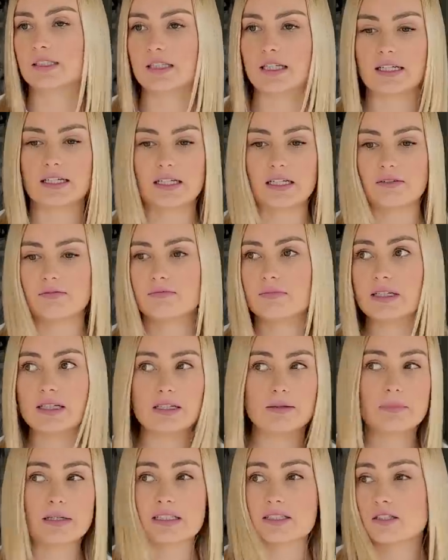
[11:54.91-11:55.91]
Like, give me
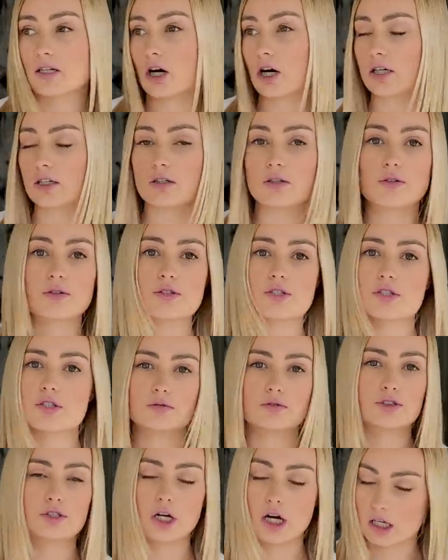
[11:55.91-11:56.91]
a McDonald's
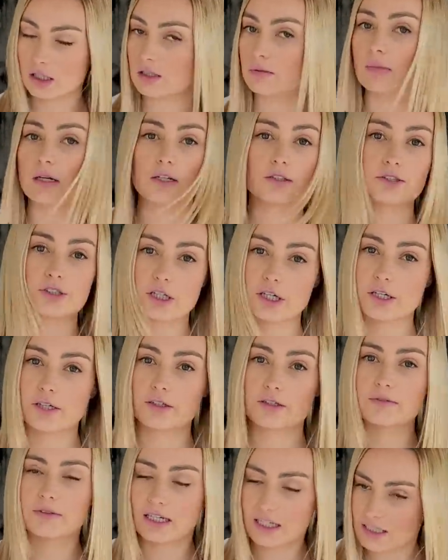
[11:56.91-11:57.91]
chocolate milkshake.
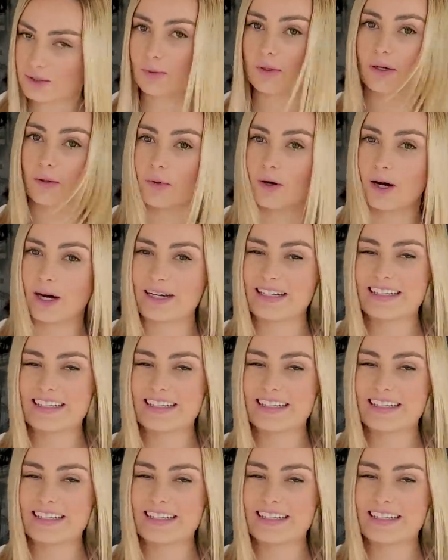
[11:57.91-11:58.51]
That's what I want.